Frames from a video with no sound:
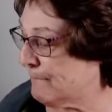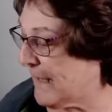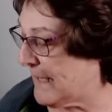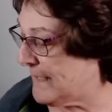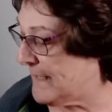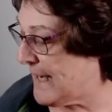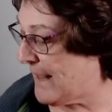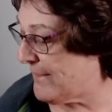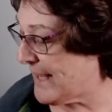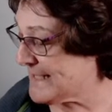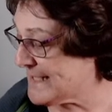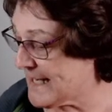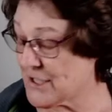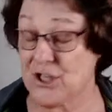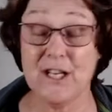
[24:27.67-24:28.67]
Now that's
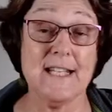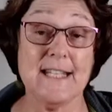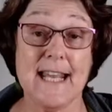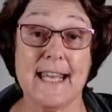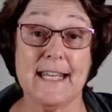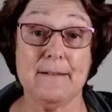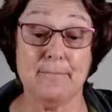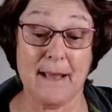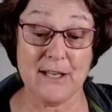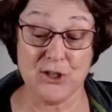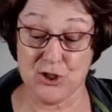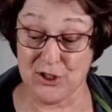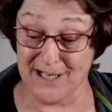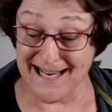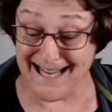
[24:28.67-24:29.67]
actually taken
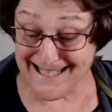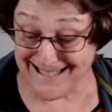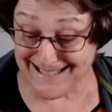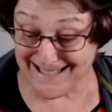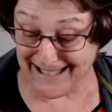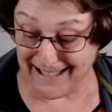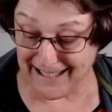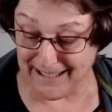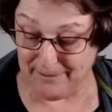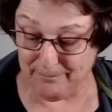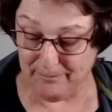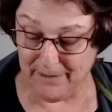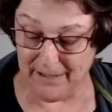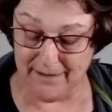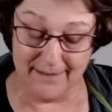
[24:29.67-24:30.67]
much less
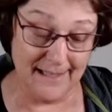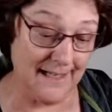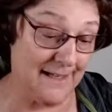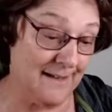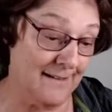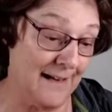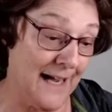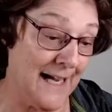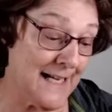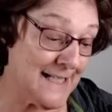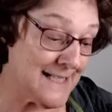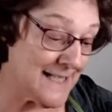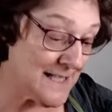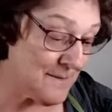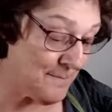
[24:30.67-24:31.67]
time than I
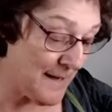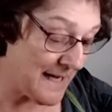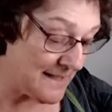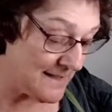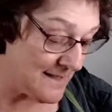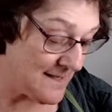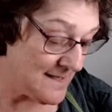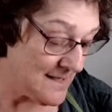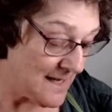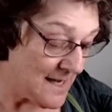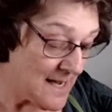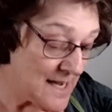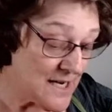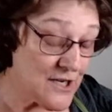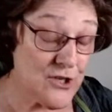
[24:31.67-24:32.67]
anticipated.
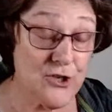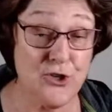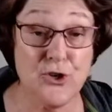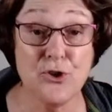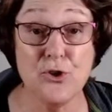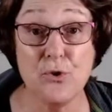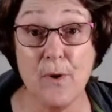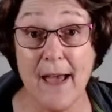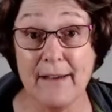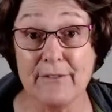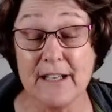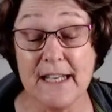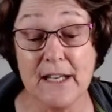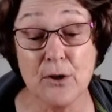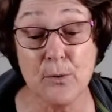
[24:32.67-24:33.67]
Do you have
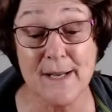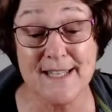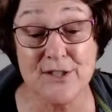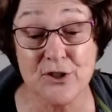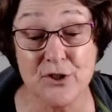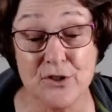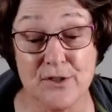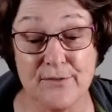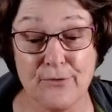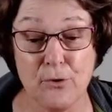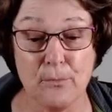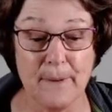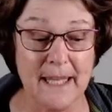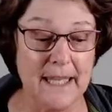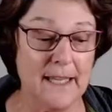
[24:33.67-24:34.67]
any questions for
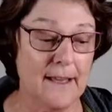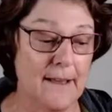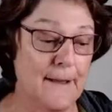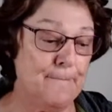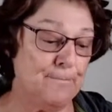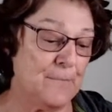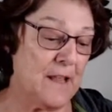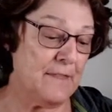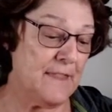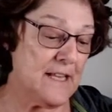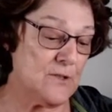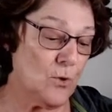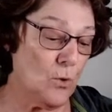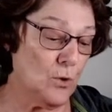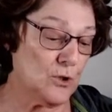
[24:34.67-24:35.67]
me?
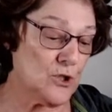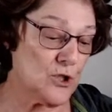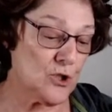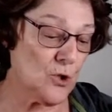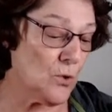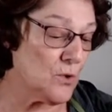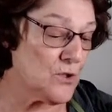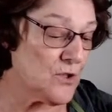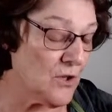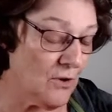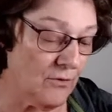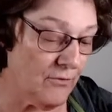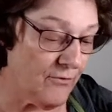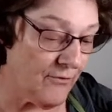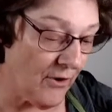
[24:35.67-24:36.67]
There's all sorts
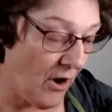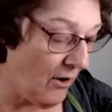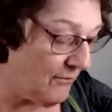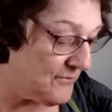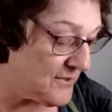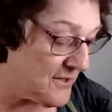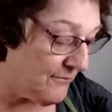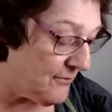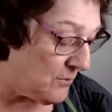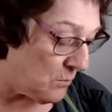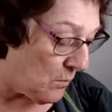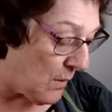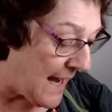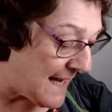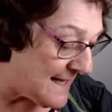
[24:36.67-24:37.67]
of different
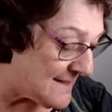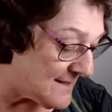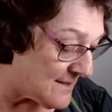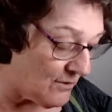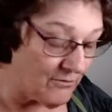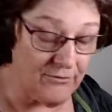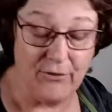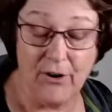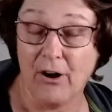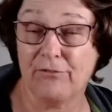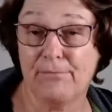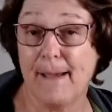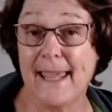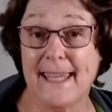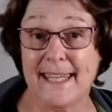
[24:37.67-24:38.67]
ways of
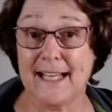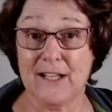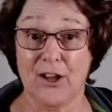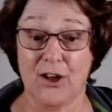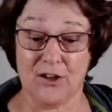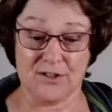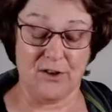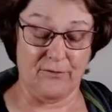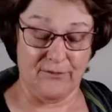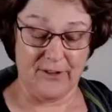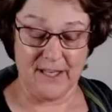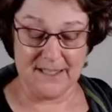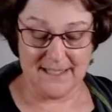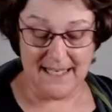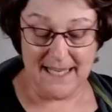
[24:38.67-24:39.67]
making glass,
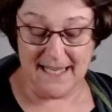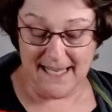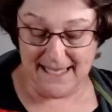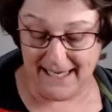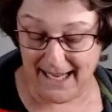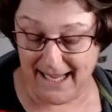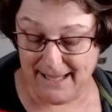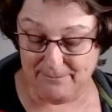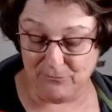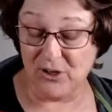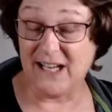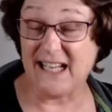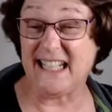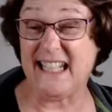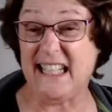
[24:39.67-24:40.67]
obviously, and I'm
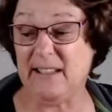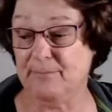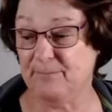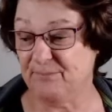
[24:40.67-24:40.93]
really